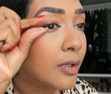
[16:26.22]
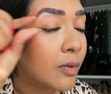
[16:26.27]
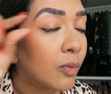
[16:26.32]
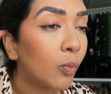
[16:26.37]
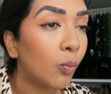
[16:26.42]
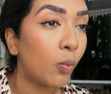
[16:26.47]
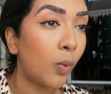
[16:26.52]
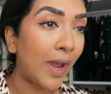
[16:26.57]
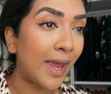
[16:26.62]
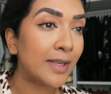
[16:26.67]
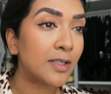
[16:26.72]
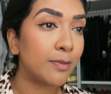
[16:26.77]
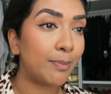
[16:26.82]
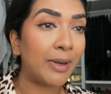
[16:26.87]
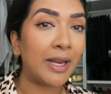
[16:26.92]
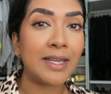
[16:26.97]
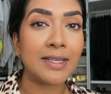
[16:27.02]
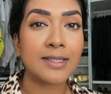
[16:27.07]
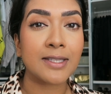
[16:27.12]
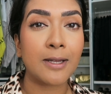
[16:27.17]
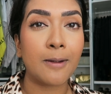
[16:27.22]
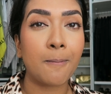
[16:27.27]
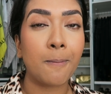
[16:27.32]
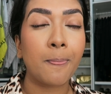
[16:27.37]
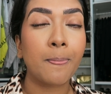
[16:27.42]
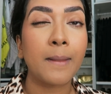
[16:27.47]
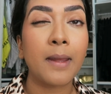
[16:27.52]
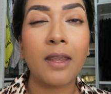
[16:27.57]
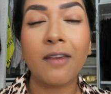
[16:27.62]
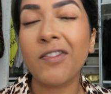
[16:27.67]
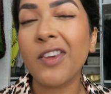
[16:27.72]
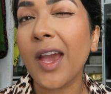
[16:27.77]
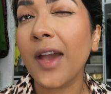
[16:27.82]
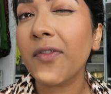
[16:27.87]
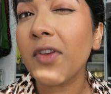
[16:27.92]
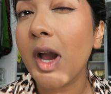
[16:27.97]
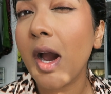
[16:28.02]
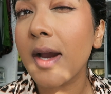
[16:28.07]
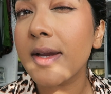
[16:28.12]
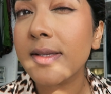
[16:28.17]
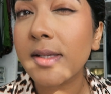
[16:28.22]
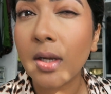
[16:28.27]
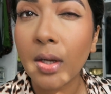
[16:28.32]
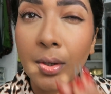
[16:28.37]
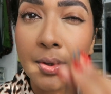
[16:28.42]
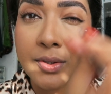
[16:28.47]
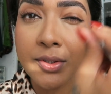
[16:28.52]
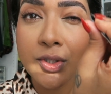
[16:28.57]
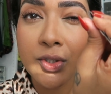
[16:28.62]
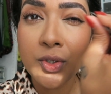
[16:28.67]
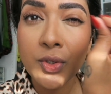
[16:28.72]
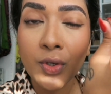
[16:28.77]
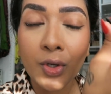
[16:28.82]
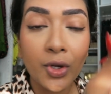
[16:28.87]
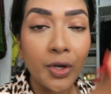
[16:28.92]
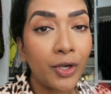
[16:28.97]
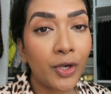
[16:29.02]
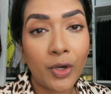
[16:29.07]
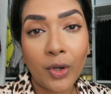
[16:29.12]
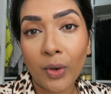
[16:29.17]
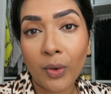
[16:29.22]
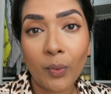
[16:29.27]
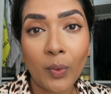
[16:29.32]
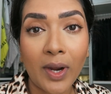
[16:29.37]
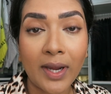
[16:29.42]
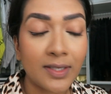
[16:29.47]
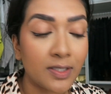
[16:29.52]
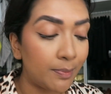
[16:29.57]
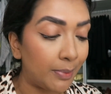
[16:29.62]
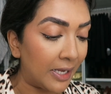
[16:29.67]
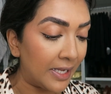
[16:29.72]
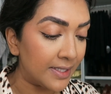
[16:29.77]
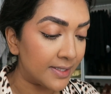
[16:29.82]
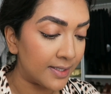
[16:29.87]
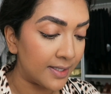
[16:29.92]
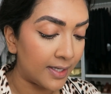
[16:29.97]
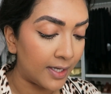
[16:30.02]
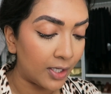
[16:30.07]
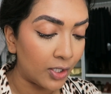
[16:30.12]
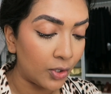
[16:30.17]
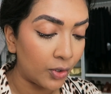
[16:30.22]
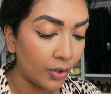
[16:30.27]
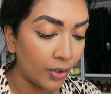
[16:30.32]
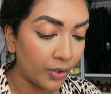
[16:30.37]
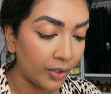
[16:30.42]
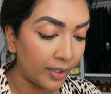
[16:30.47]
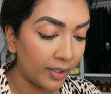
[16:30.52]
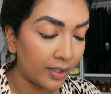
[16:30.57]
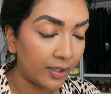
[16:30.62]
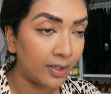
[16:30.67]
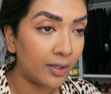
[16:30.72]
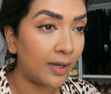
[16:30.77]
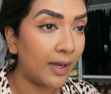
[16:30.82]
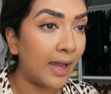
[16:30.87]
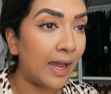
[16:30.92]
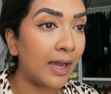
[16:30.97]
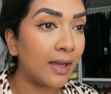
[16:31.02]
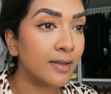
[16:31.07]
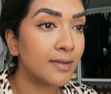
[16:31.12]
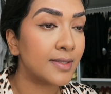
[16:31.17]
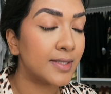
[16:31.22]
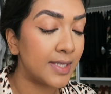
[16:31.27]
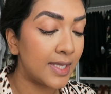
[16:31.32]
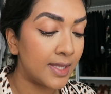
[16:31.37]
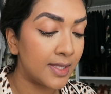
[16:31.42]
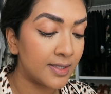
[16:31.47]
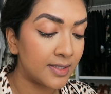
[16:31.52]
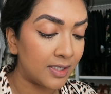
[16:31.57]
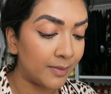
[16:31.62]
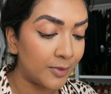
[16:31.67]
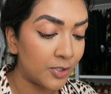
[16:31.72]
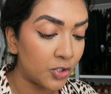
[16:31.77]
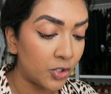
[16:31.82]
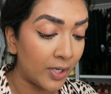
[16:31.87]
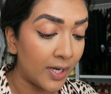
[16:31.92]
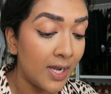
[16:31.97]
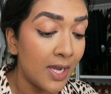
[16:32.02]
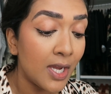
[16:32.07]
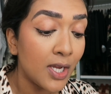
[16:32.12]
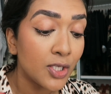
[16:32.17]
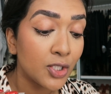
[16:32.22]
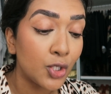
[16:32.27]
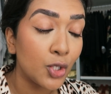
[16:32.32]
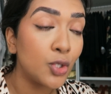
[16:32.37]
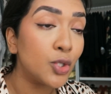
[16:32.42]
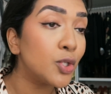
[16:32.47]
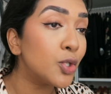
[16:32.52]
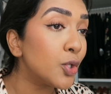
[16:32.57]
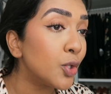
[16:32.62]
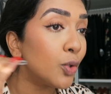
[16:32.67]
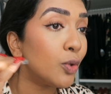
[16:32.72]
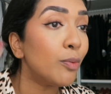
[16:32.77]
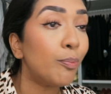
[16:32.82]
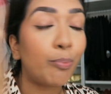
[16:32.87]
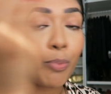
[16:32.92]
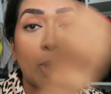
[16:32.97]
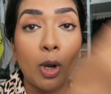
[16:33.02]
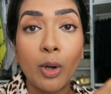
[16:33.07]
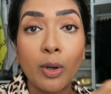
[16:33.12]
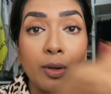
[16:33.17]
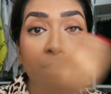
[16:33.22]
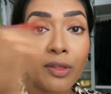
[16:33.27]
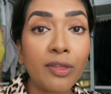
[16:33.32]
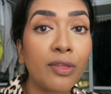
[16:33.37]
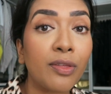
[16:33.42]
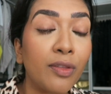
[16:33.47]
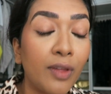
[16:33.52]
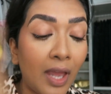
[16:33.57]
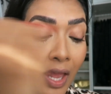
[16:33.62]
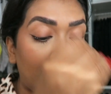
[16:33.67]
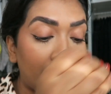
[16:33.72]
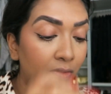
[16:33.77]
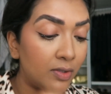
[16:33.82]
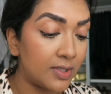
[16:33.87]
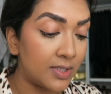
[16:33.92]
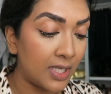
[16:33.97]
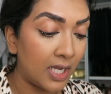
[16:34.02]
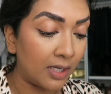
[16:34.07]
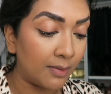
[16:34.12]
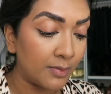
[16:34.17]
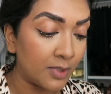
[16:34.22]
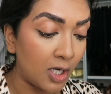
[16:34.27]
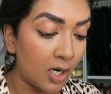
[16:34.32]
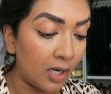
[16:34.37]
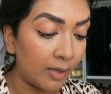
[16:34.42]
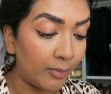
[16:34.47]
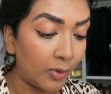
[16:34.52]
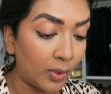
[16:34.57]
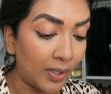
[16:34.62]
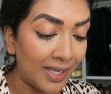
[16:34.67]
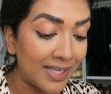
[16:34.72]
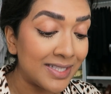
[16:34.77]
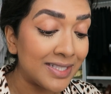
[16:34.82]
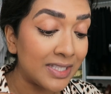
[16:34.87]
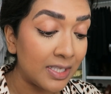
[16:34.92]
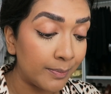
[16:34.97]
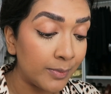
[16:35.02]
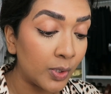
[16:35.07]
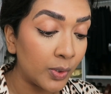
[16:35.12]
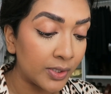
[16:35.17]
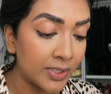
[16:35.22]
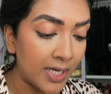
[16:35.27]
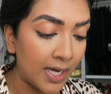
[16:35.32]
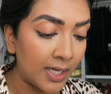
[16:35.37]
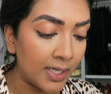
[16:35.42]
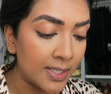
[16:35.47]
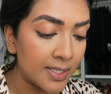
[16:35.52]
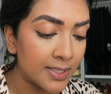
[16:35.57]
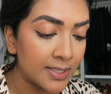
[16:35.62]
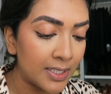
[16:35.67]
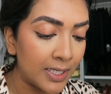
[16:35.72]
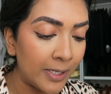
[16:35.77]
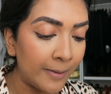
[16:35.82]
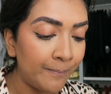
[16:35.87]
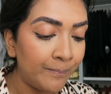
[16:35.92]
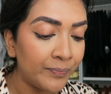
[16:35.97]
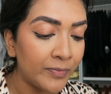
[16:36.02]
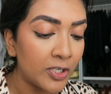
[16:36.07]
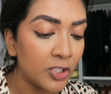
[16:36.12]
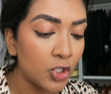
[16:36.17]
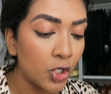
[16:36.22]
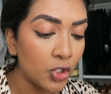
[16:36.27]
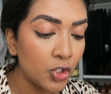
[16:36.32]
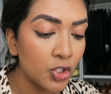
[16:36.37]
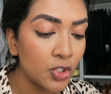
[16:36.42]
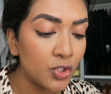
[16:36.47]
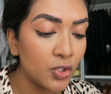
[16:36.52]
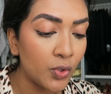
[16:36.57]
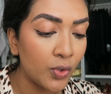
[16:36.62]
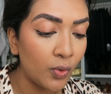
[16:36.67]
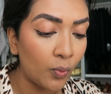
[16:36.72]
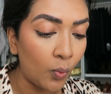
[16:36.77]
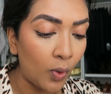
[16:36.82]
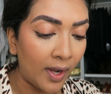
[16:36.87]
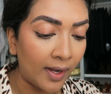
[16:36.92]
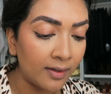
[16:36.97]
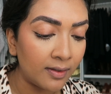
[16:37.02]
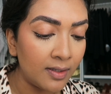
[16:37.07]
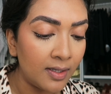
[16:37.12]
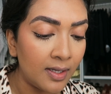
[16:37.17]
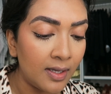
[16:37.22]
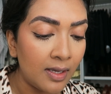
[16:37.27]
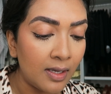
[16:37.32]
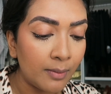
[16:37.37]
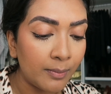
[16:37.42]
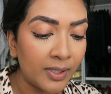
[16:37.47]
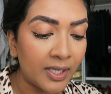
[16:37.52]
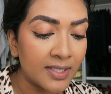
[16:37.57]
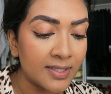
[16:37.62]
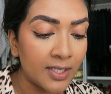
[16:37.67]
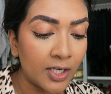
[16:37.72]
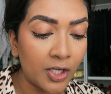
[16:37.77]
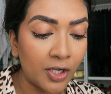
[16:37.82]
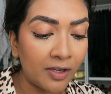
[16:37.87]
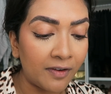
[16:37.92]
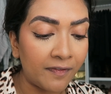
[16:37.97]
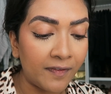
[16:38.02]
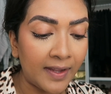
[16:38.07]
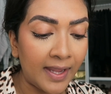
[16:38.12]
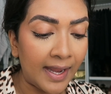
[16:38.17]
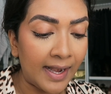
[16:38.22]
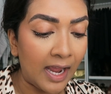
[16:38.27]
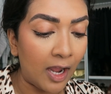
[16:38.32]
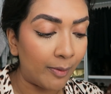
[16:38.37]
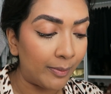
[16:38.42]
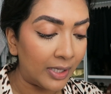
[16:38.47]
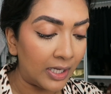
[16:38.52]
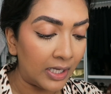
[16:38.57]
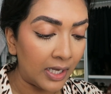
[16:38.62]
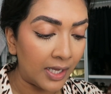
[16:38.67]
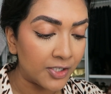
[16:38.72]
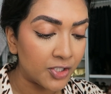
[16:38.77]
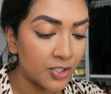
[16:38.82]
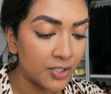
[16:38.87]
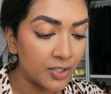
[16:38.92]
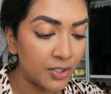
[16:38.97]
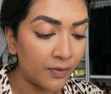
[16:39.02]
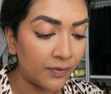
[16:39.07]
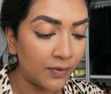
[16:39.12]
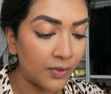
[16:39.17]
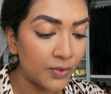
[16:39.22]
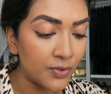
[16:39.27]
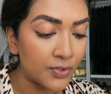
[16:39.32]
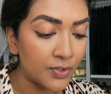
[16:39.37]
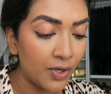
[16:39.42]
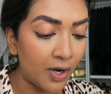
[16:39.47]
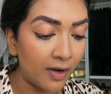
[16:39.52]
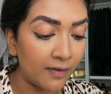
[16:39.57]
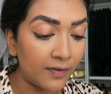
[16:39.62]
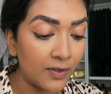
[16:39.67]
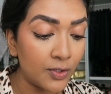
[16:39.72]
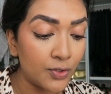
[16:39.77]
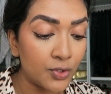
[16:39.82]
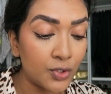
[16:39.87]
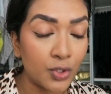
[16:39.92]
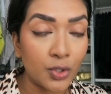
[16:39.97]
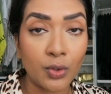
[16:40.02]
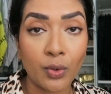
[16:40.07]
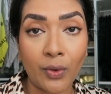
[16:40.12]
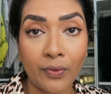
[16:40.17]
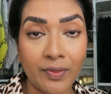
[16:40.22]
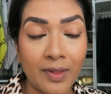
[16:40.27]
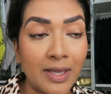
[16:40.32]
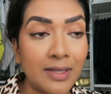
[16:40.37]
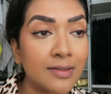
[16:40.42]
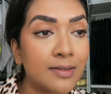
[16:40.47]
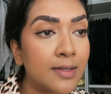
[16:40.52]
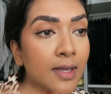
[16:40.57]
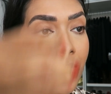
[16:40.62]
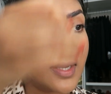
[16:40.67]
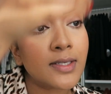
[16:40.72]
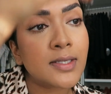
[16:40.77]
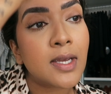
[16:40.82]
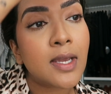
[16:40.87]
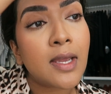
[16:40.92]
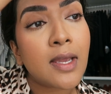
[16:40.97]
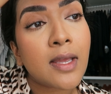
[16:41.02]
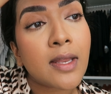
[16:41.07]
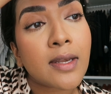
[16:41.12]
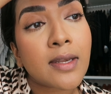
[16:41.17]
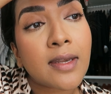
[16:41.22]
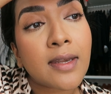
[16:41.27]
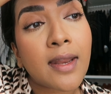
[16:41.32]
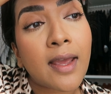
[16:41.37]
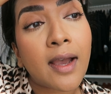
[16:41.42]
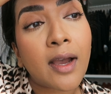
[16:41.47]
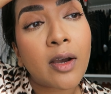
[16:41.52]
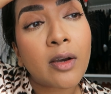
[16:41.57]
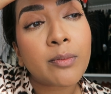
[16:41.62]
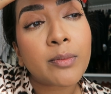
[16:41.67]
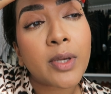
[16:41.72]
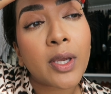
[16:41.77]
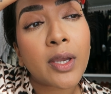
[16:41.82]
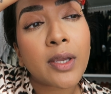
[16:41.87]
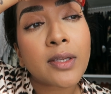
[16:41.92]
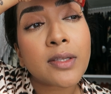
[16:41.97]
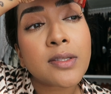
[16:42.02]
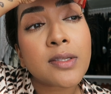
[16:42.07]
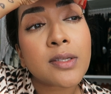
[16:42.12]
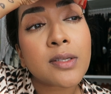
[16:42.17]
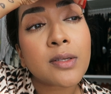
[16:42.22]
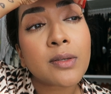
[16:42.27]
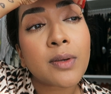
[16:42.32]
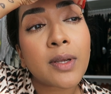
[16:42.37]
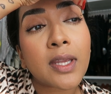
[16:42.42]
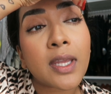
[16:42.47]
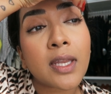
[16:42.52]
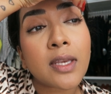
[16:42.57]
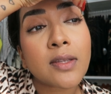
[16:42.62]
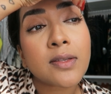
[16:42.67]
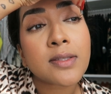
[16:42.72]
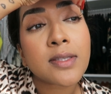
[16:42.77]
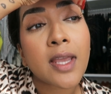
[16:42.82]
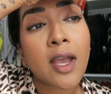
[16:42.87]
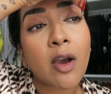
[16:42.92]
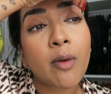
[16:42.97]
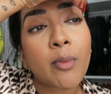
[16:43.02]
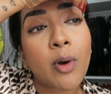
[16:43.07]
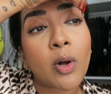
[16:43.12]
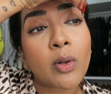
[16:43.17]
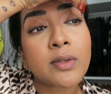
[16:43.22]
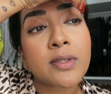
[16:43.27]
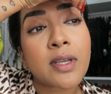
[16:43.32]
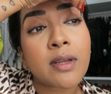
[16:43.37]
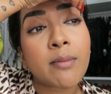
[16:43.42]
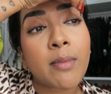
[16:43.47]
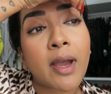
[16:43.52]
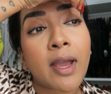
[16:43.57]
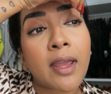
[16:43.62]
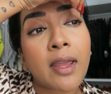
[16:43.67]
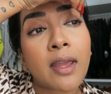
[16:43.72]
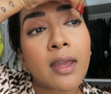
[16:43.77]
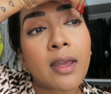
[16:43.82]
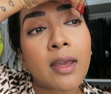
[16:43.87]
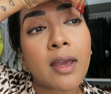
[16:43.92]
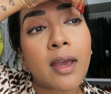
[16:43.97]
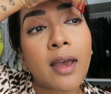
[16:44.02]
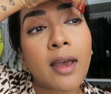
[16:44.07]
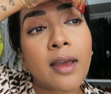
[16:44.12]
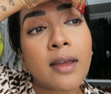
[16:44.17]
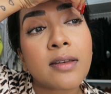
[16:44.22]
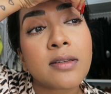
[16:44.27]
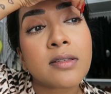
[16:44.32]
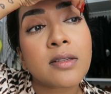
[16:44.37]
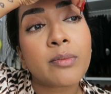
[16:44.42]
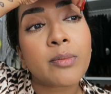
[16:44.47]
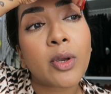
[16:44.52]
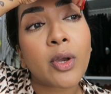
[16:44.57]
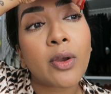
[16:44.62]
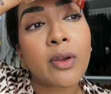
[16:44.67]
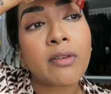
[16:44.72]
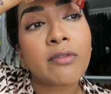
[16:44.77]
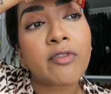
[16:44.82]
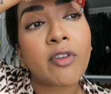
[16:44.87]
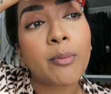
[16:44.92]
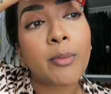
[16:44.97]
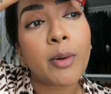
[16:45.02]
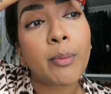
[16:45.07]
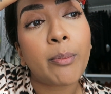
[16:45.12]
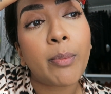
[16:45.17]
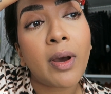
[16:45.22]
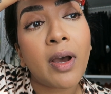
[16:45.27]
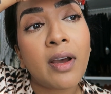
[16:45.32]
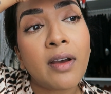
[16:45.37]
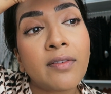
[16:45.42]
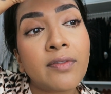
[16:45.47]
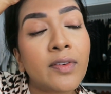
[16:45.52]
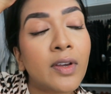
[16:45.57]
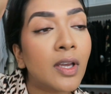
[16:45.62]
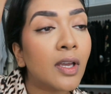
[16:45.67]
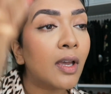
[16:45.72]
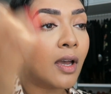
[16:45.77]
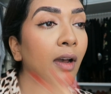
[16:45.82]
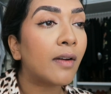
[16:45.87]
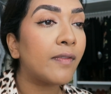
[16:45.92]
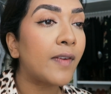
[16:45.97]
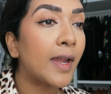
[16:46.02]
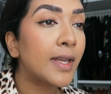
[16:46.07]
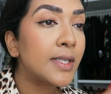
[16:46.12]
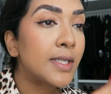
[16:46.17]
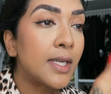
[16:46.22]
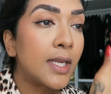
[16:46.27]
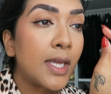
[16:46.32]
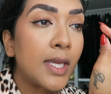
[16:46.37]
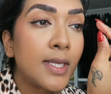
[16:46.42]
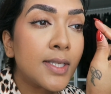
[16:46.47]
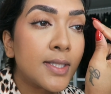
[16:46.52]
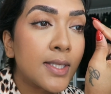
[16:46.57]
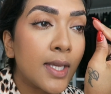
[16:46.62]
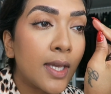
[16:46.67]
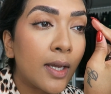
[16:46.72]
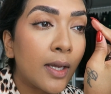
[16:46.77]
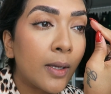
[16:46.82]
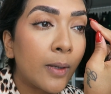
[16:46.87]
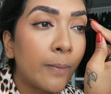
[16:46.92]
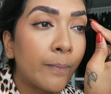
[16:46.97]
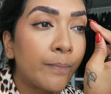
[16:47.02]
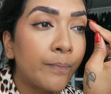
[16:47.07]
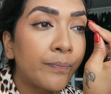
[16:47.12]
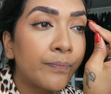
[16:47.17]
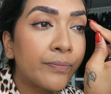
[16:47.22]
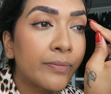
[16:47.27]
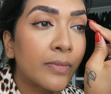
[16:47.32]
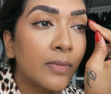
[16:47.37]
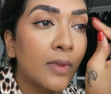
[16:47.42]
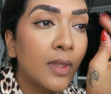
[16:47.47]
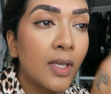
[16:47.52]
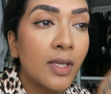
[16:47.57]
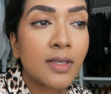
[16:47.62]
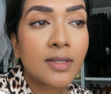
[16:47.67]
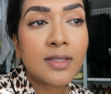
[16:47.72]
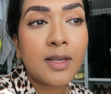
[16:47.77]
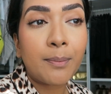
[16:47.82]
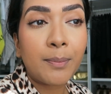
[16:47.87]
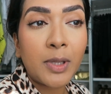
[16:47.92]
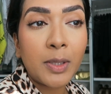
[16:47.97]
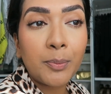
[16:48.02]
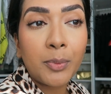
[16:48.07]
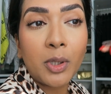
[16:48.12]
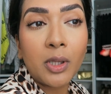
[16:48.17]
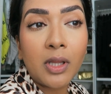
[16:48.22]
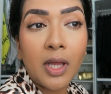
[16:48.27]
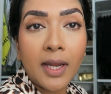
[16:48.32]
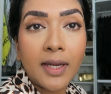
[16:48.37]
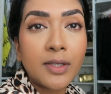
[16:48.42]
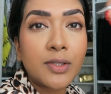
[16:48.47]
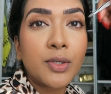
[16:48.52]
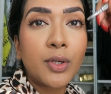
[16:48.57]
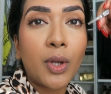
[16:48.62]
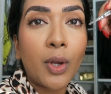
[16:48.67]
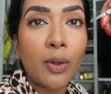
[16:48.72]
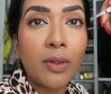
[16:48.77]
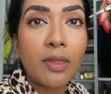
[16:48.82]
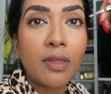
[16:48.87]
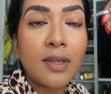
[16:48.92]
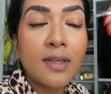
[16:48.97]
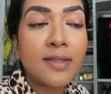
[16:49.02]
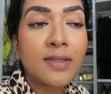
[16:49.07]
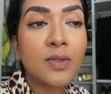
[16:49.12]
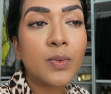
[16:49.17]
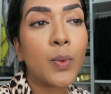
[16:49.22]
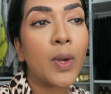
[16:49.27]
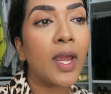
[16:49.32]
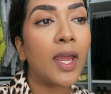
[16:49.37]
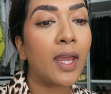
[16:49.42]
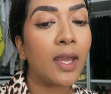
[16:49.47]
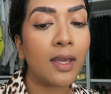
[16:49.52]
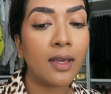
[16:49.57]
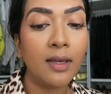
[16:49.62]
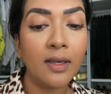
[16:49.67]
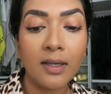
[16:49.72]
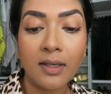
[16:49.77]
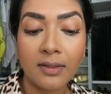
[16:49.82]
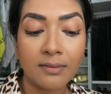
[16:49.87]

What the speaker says: where to place it. If you have your eyes closed, you're not gonna know where to place it, and you're not gonna see the symmetry. So do both at the same time, okay, simultaneously. Don't just do the one, because then you're gonna forget how many lashes you've used. So I've used 2 on that side. Now I'm going to, and can you see how I'm holding my hand? I'm going from above. I find it easier. Some people like to go this way.